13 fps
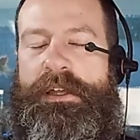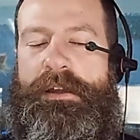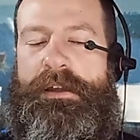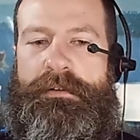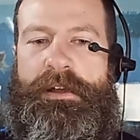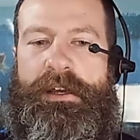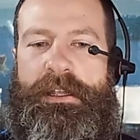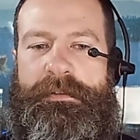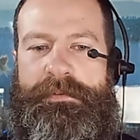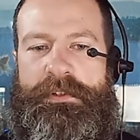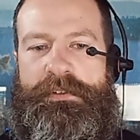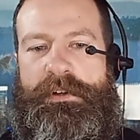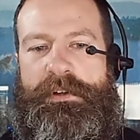underlying
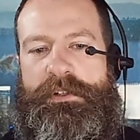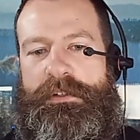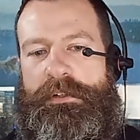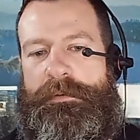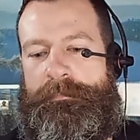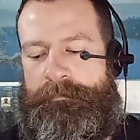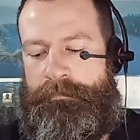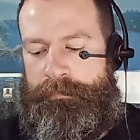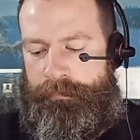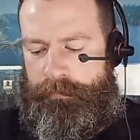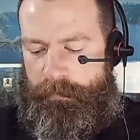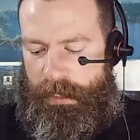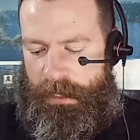infrastructure.
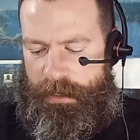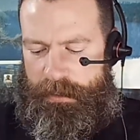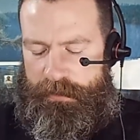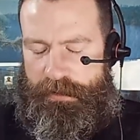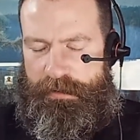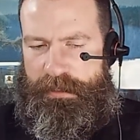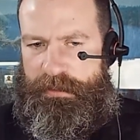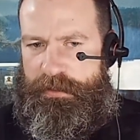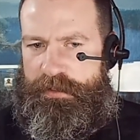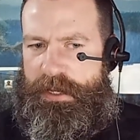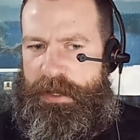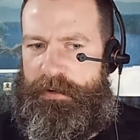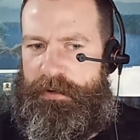So I think
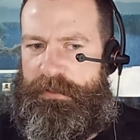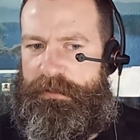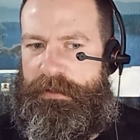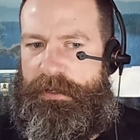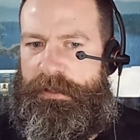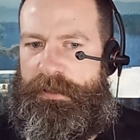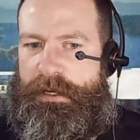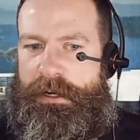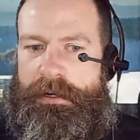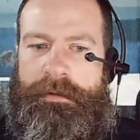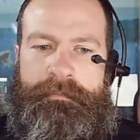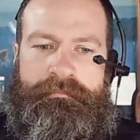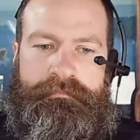there's opportunity there
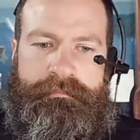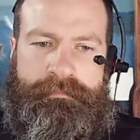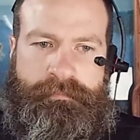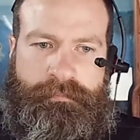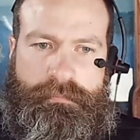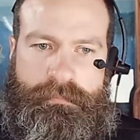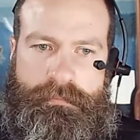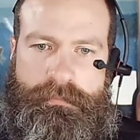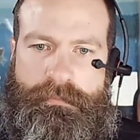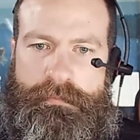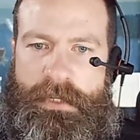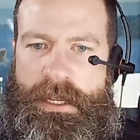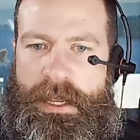
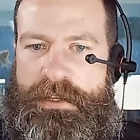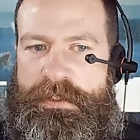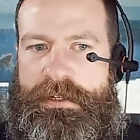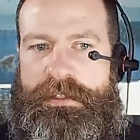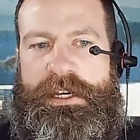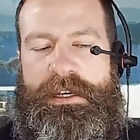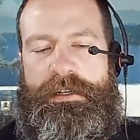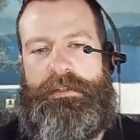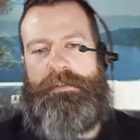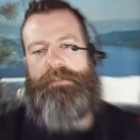as an attacker.